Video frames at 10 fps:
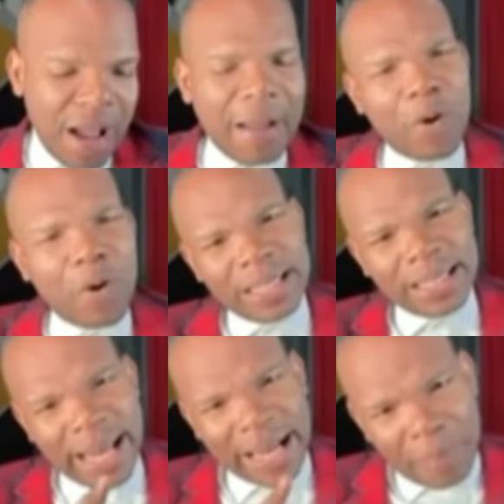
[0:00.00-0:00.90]
I'm going to
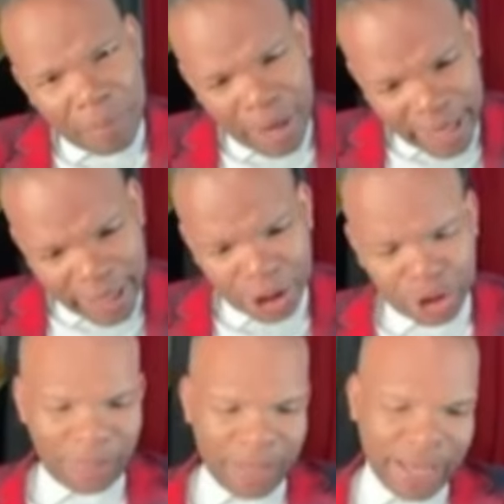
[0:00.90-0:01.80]
take a break,
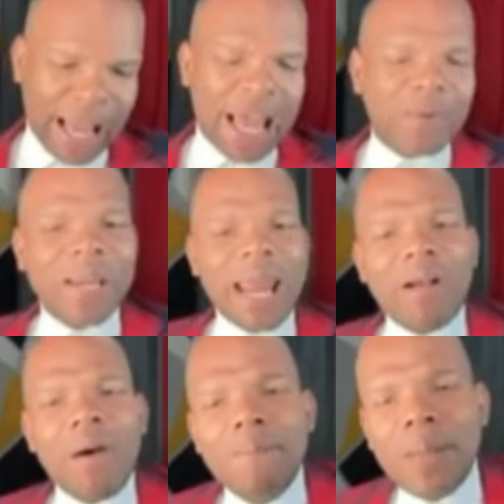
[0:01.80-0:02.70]
Jamaica, and when
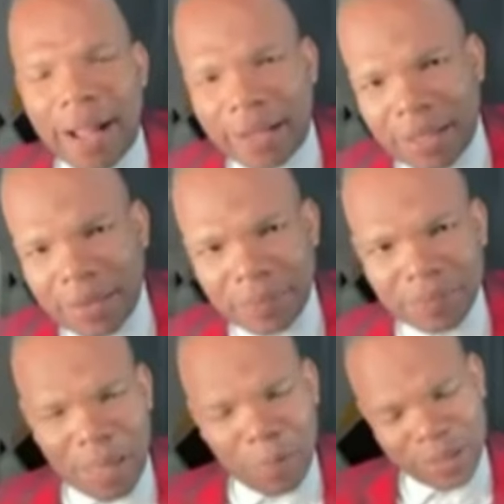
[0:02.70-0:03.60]
I come back,
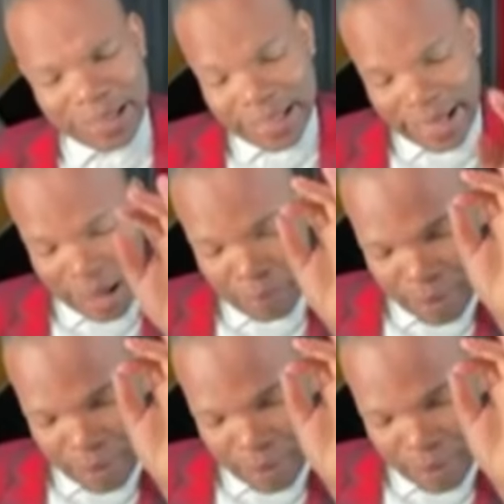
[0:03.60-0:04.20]
I'm going to take a